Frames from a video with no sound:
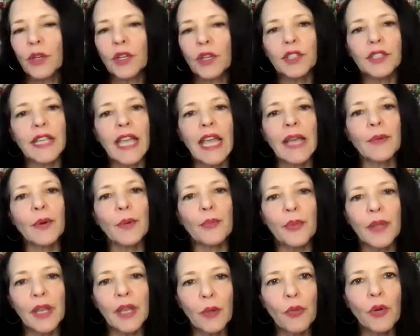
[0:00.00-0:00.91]
what you're saying. I'm a
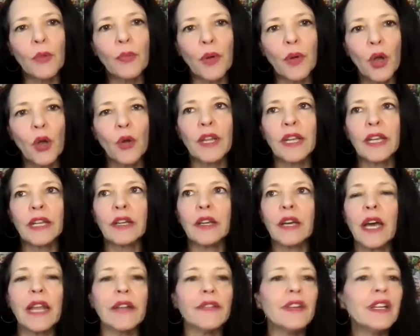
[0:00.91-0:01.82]
big proponent, and
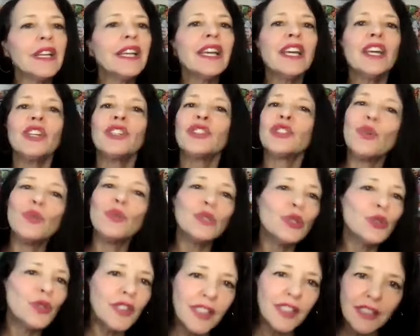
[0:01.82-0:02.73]
kind of don't
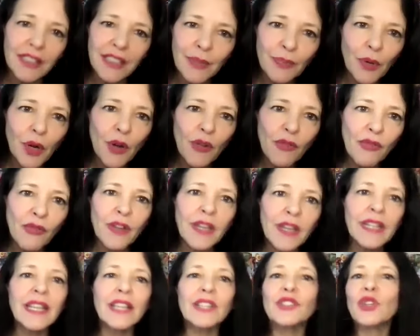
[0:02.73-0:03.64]
lose sleep over
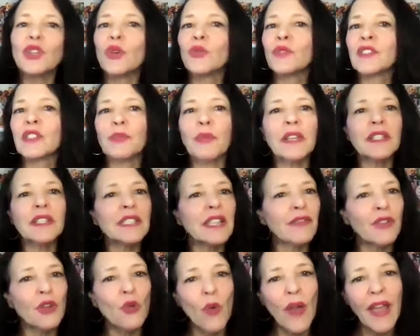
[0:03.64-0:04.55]
it, and don't spend
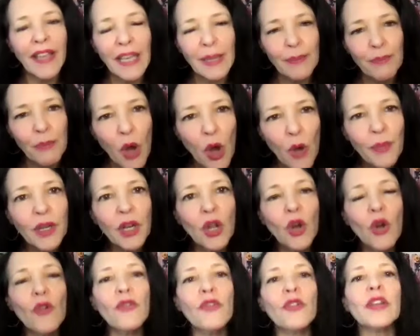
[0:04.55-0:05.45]
every waking moment
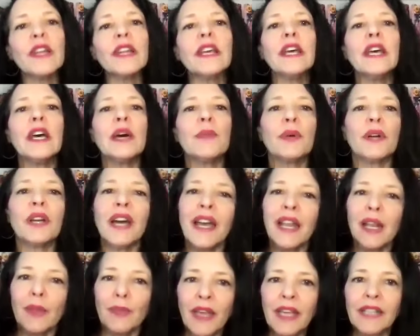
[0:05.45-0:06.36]
over it, but
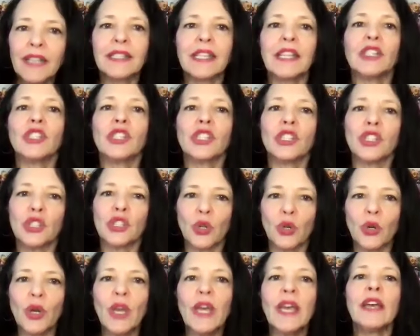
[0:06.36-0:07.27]
kind of pay attention
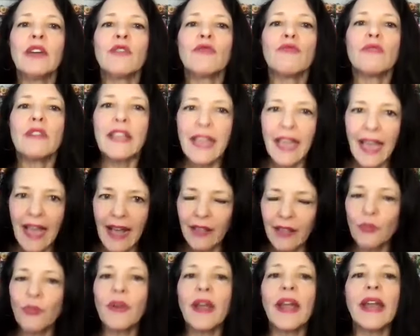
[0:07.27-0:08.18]
to
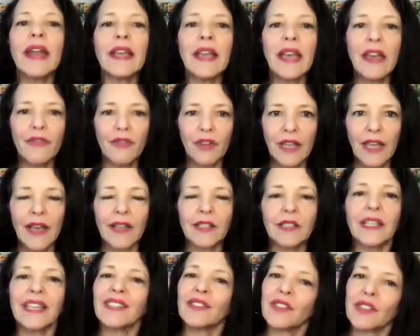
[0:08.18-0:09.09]
recalibrating
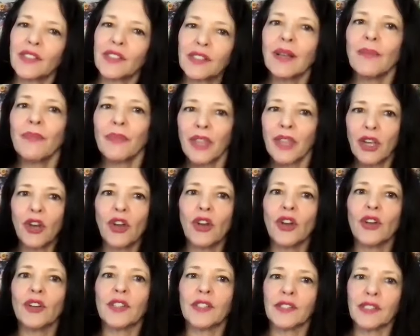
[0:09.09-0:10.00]
like, does something
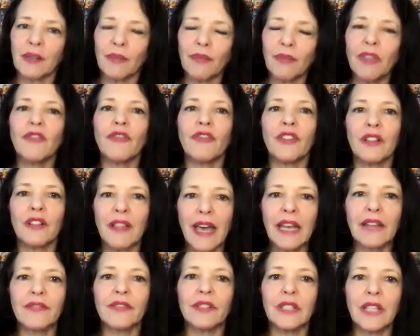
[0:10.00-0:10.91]
hurt? Does something feel
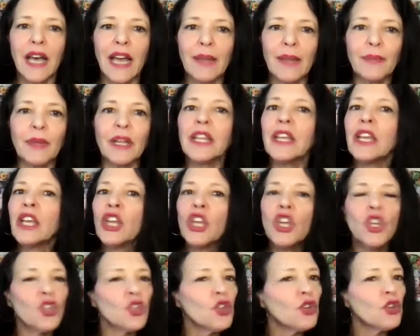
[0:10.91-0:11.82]
out of alignment?
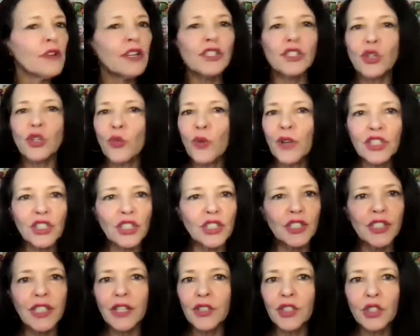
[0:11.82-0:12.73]
Your intuition
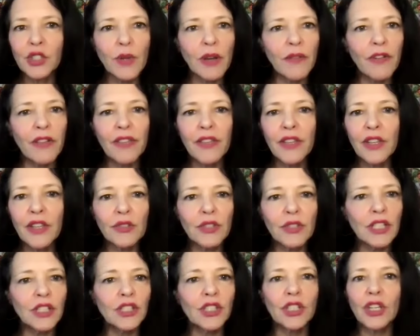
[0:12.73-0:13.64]
tells you everything you
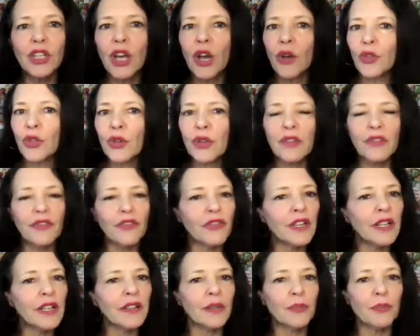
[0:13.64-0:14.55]
need to know. You can
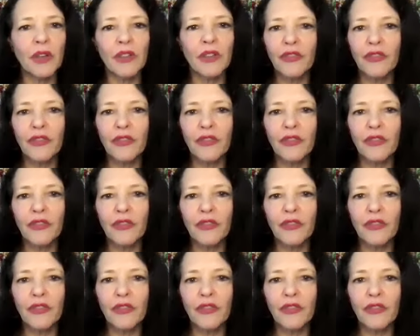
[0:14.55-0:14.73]
feel it